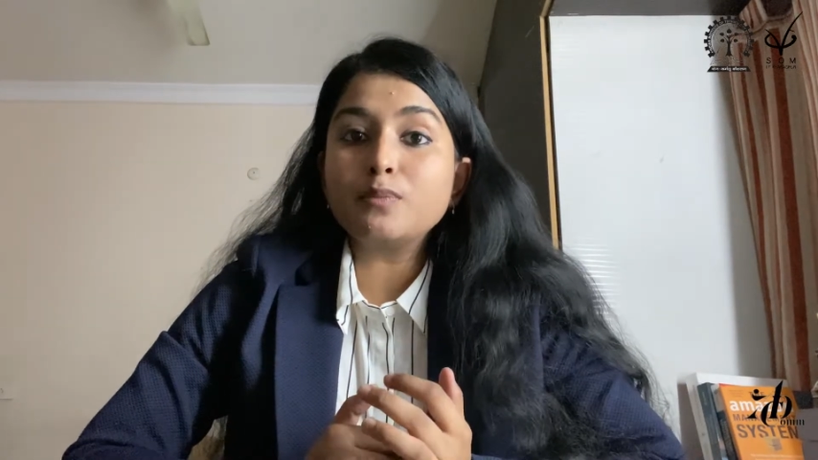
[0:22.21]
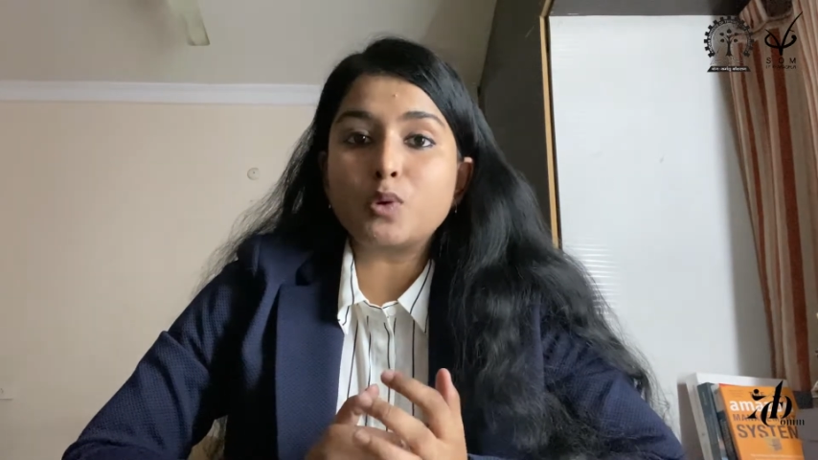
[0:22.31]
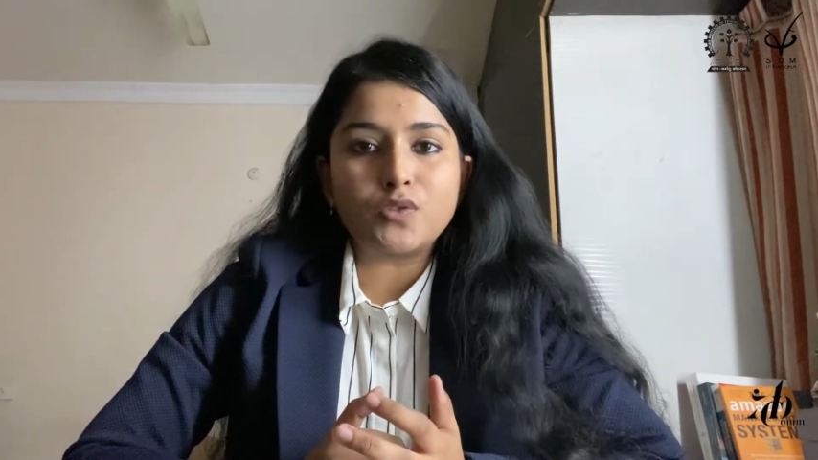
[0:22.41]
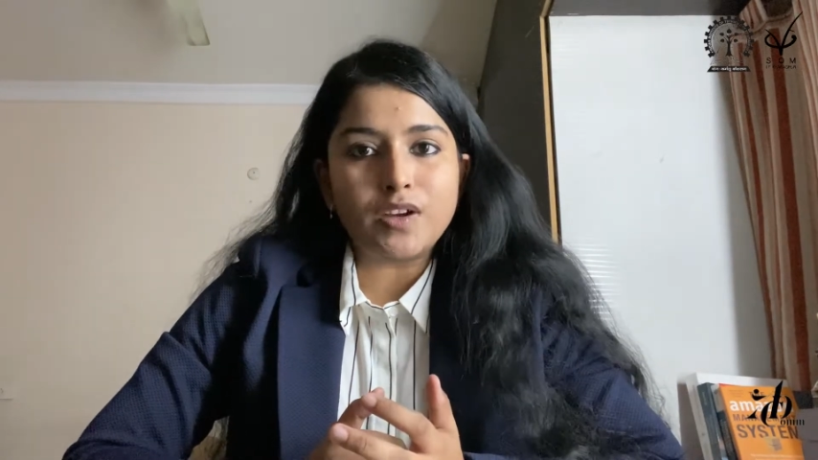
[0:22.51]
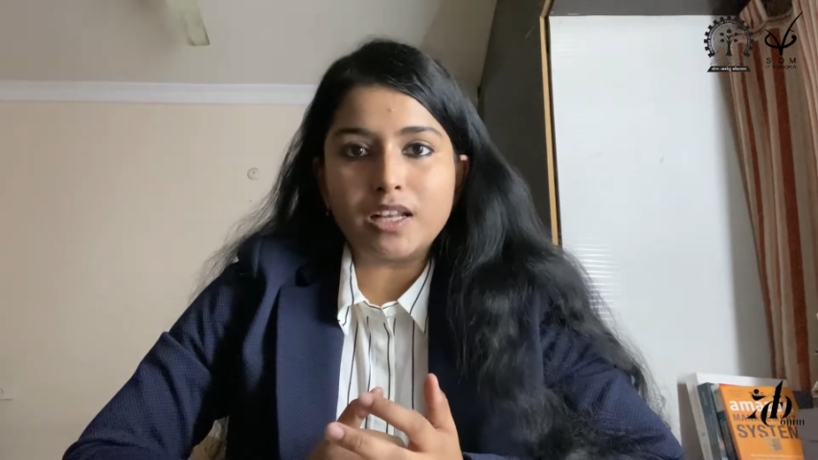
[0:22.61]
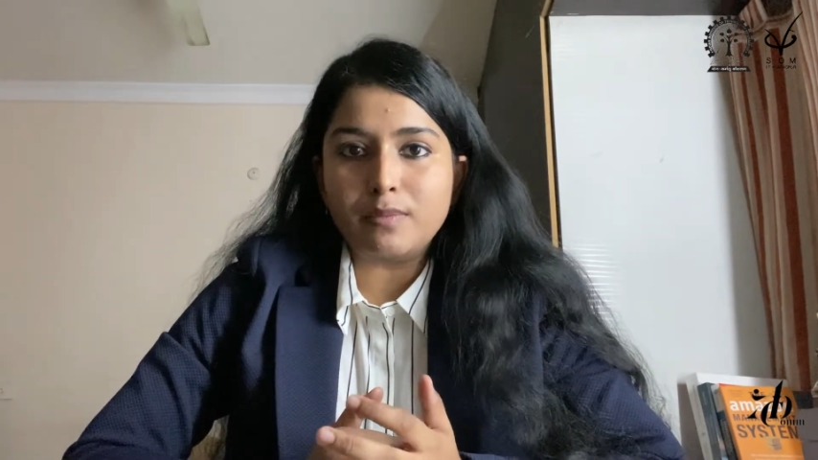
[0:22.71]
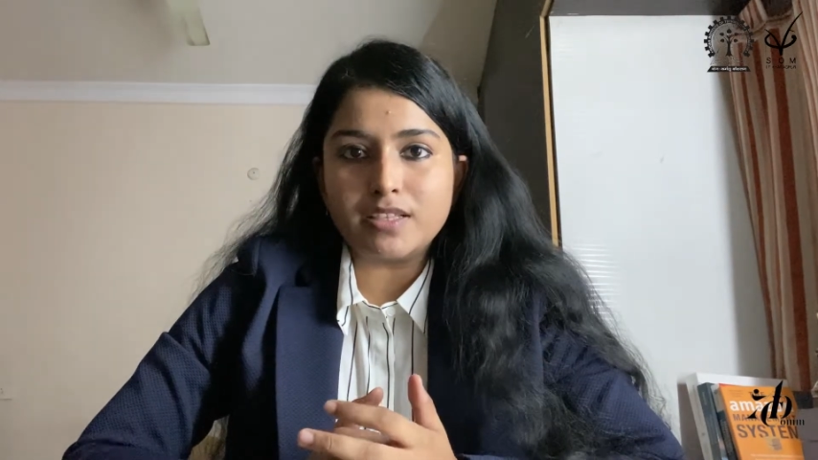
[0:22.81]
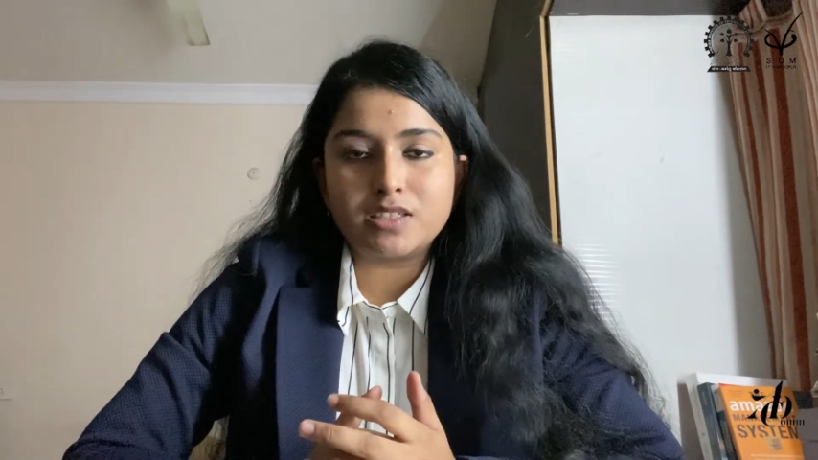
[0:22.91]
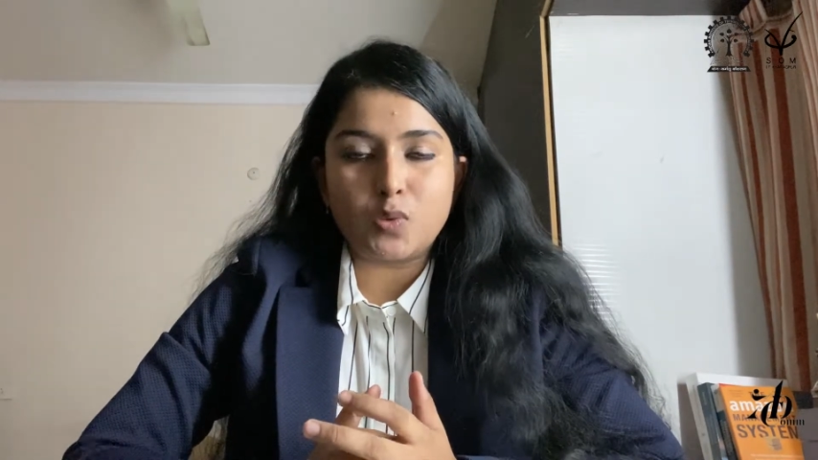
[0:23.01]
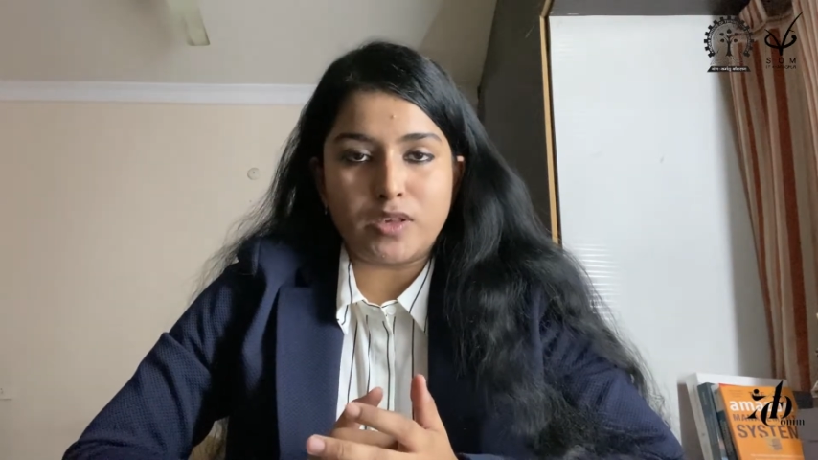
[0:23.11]

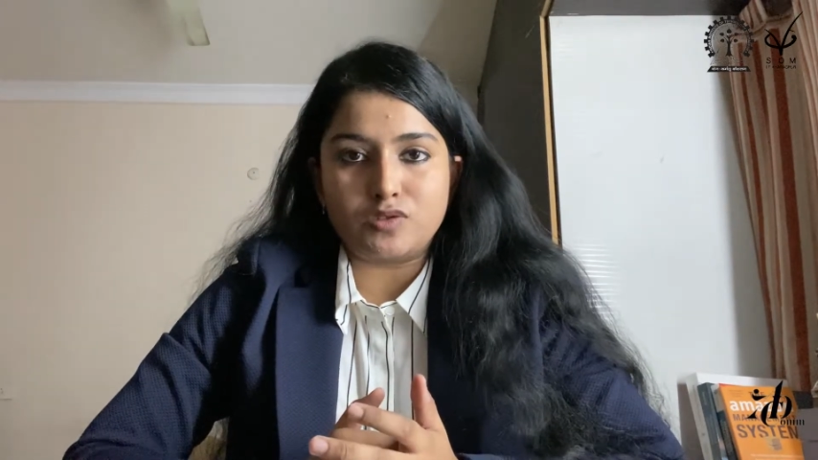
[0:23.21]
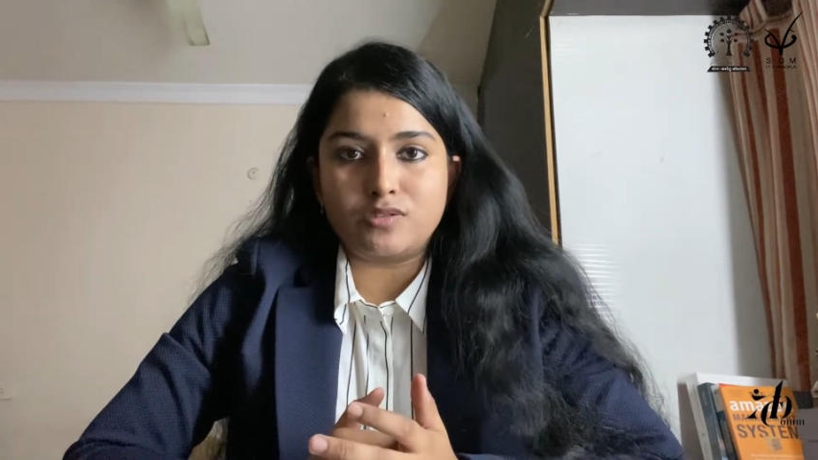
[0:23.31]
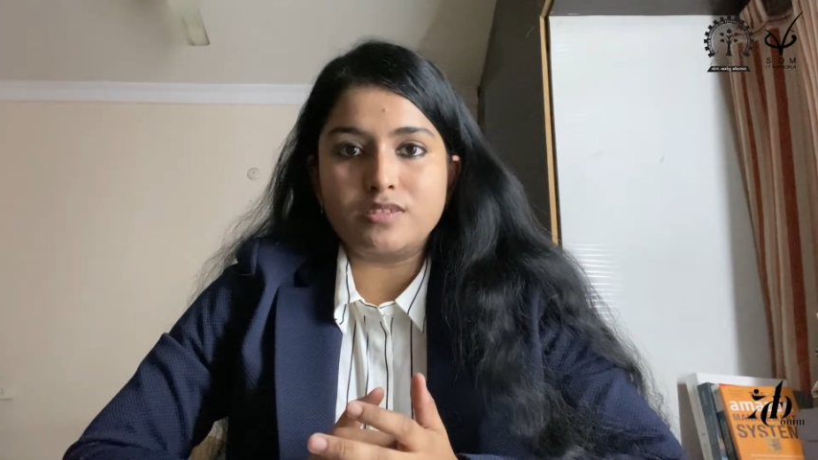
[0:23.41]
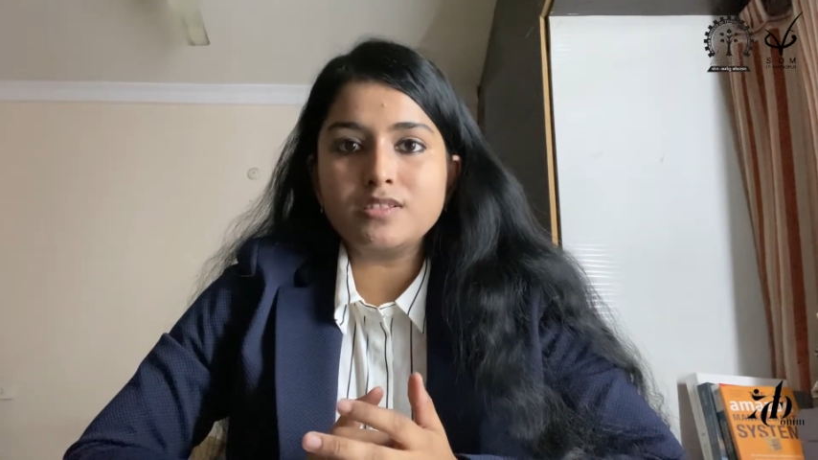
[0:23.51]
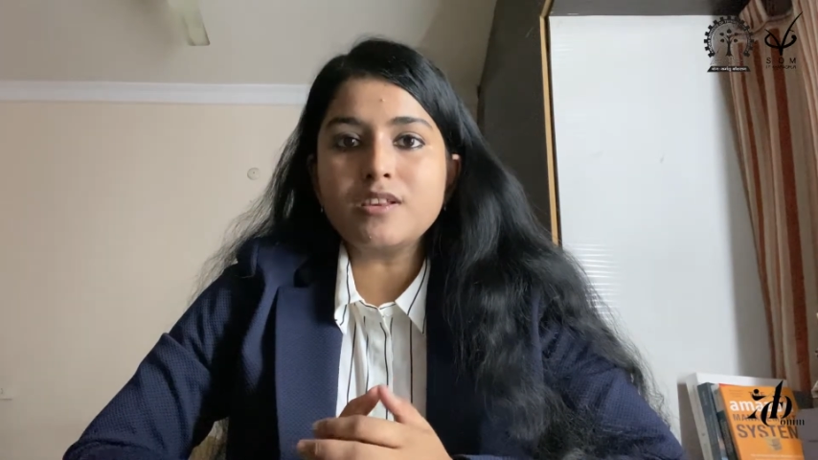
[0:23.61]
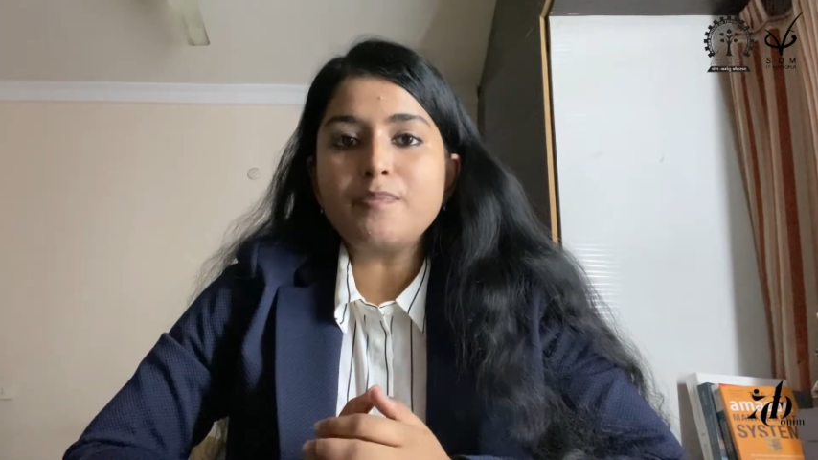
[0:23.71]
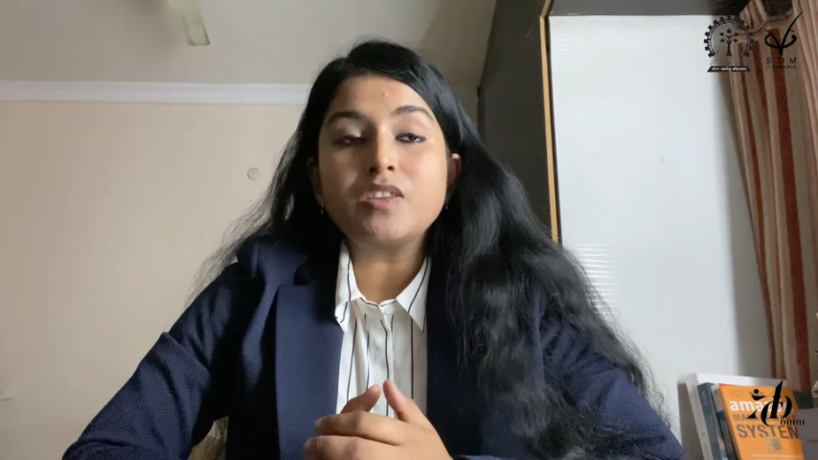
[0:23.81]
profile-based questions.